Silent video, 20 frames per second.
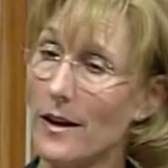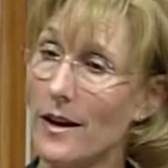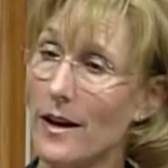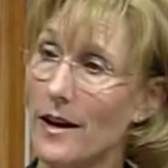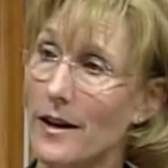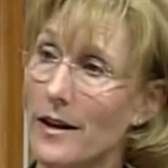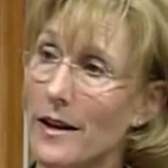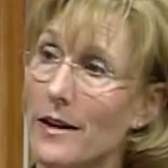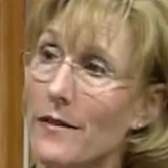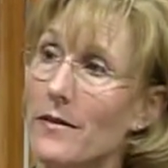
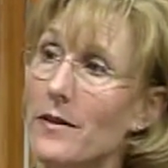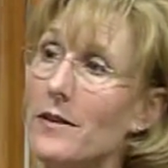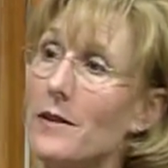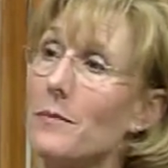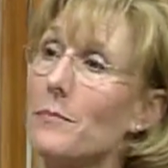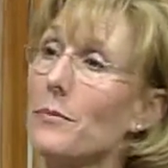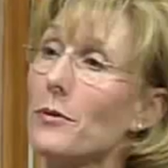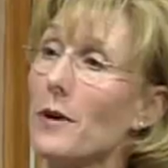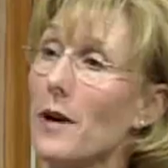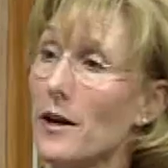and even
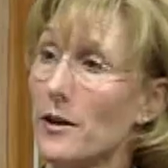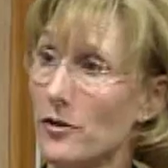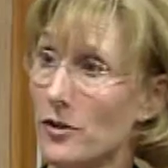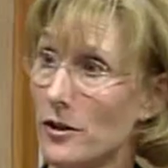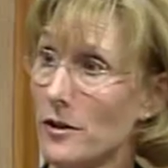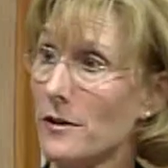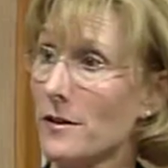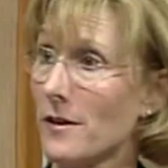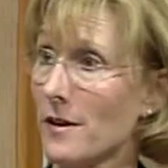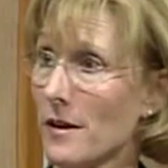
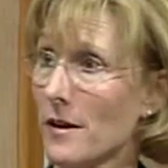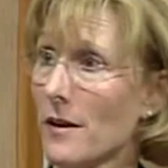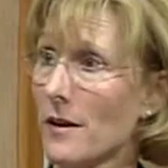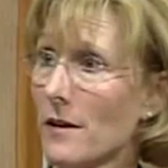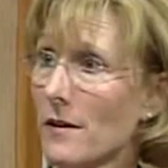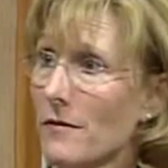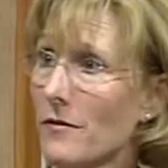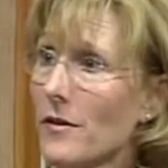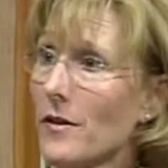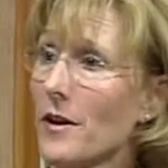depression
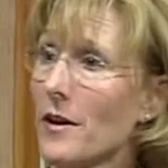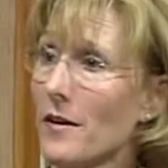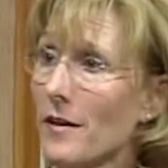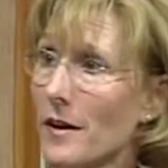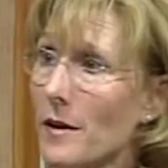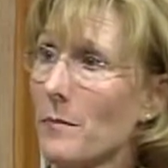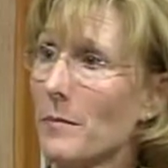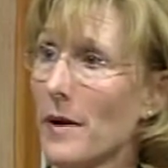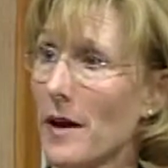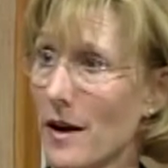for the hearing
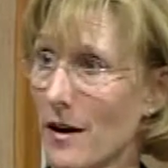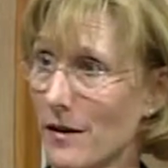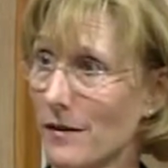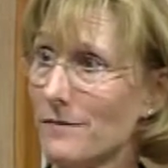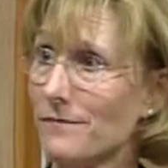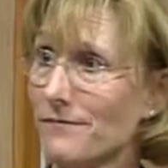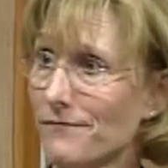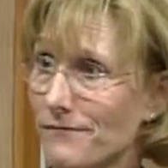impaired.